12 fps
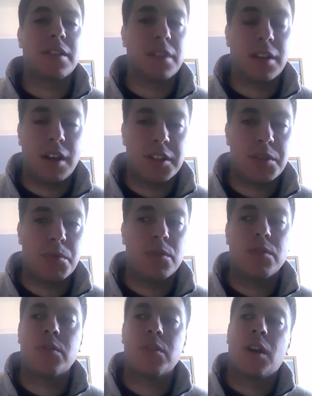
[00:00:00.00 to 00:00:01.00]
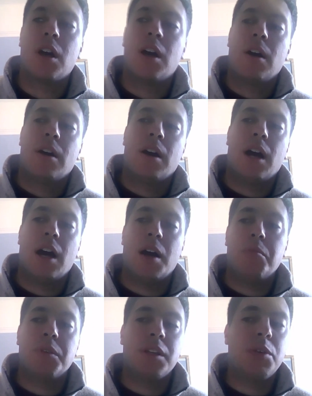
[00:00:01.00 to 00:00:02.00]
to the customers.
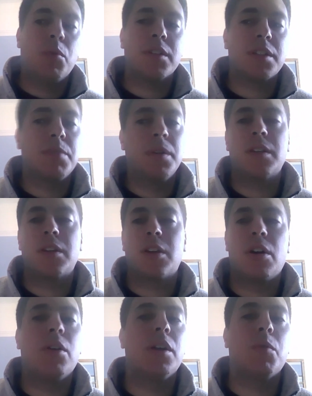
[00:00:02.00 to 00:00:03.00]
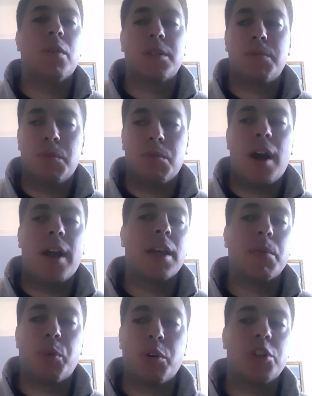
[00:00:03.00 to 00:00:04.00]
He wants to be in the code, he wants to be
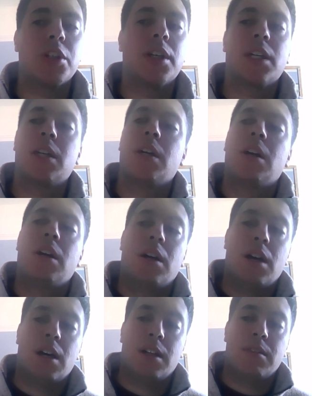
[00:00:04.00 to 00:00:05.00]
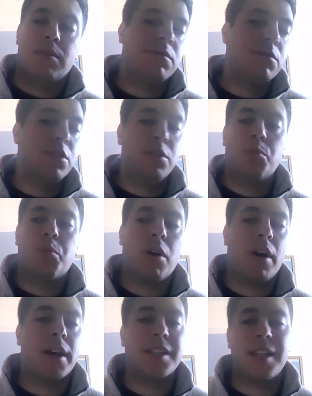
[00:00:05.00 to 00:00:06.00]
writing, pushing new
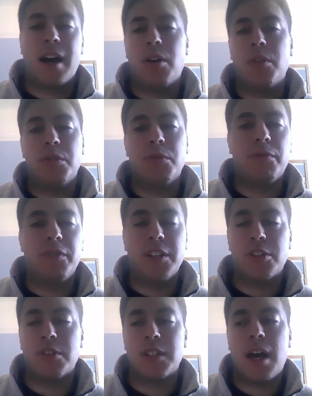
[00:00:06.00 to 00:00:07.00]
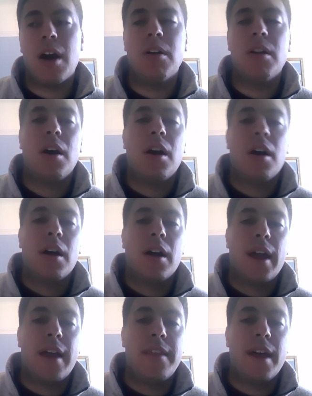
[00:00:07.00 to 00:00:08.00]
products out, new features out.
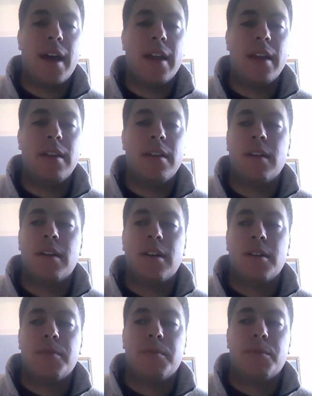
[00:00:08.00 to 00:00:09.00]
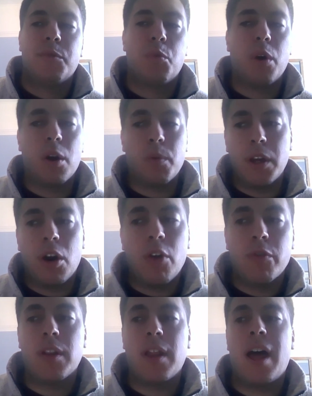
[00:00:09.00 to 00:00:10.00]
And then where we
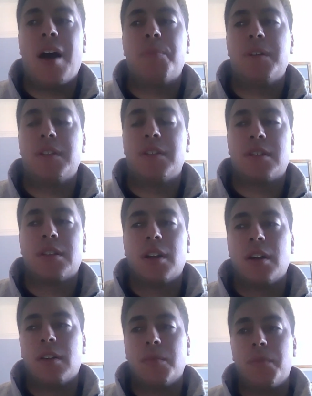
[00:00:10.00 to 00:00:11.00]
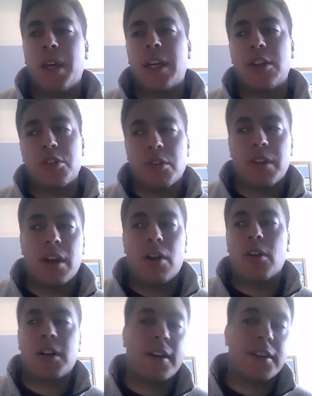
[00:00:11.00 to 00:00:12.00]
overlap is making sure that
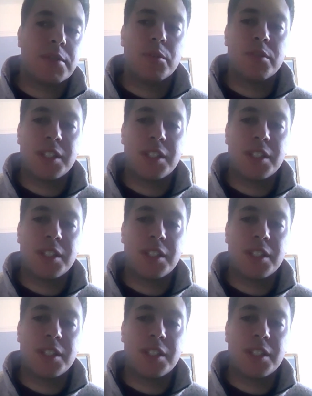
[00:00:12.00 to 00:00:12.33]
our customers